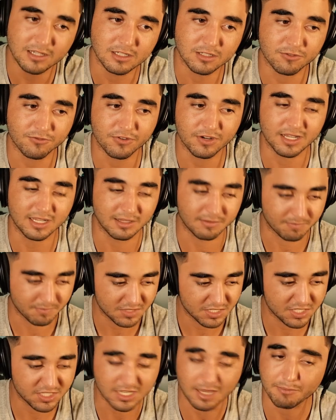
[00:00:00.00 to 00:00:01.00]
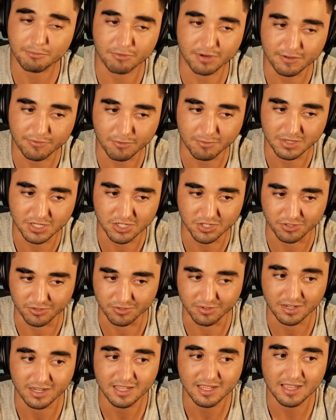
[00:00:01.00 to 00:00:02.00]
freaking separate from each
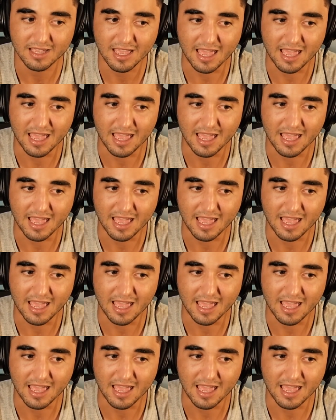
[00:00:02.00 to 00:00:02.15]
other,